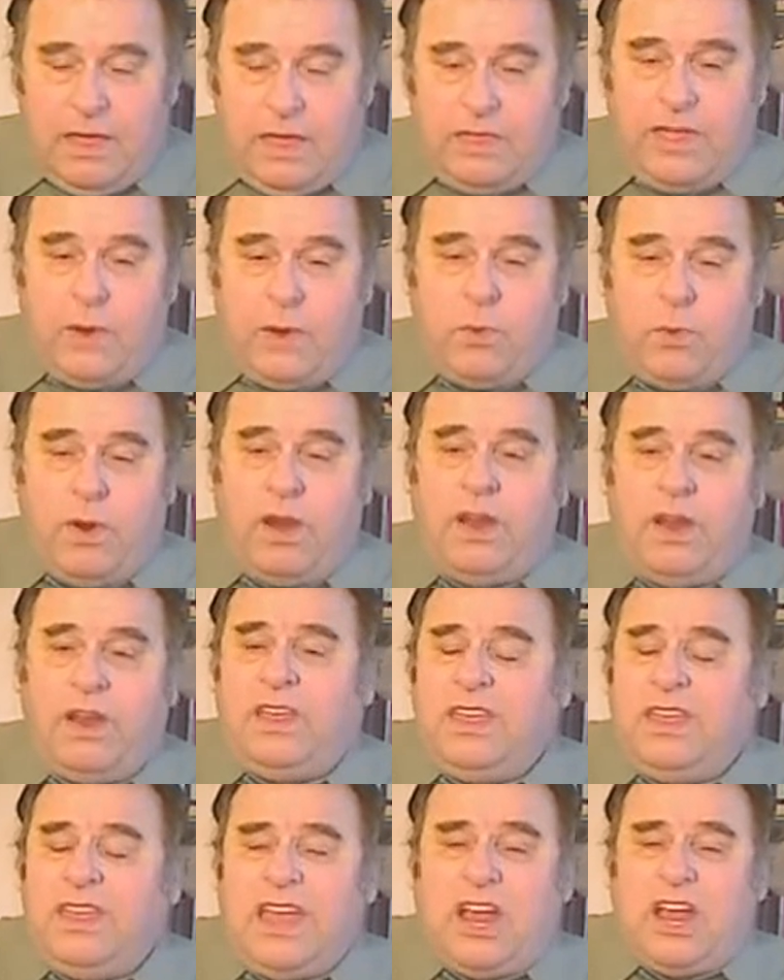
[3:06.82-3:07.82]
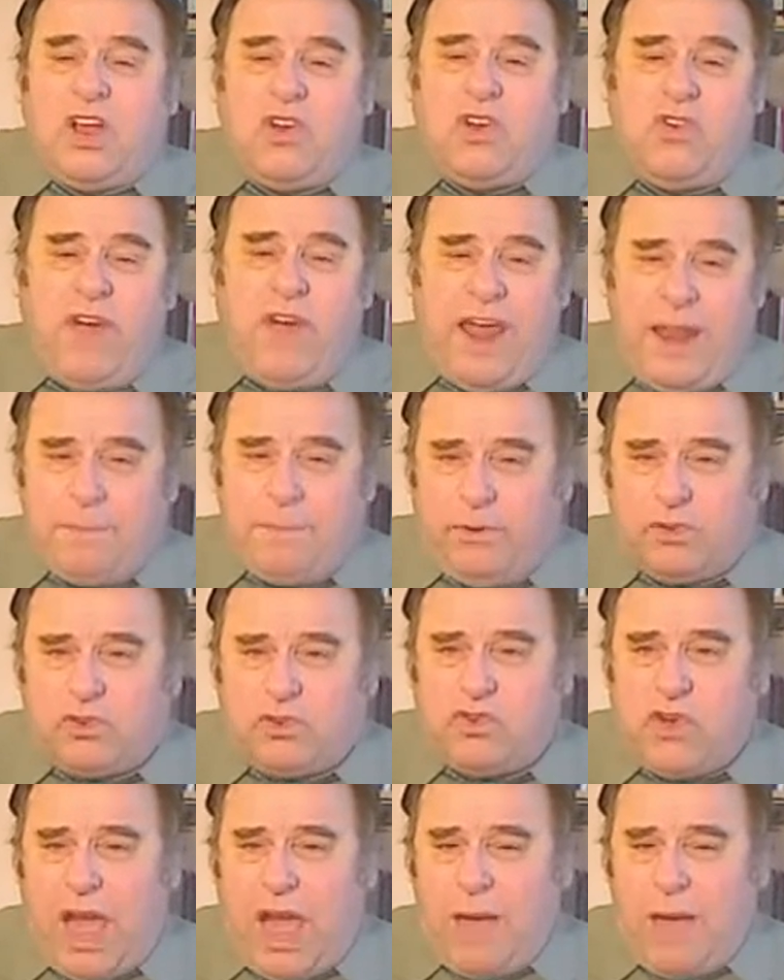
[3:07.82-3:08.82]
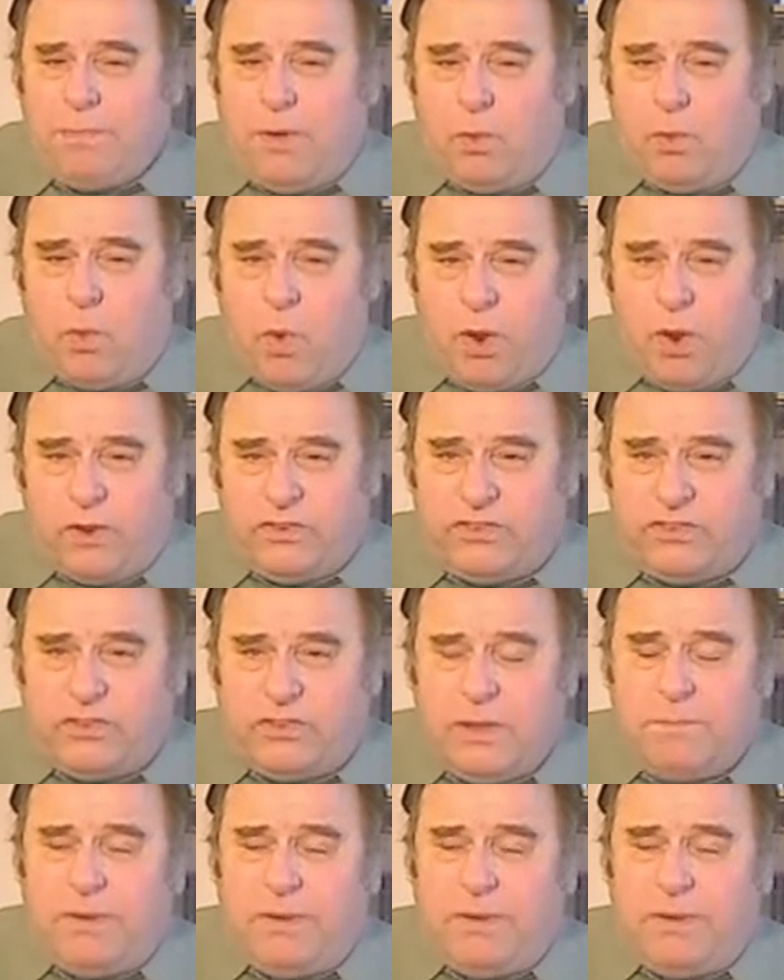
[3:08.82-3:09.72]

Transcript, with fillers: there were incredible tribal wars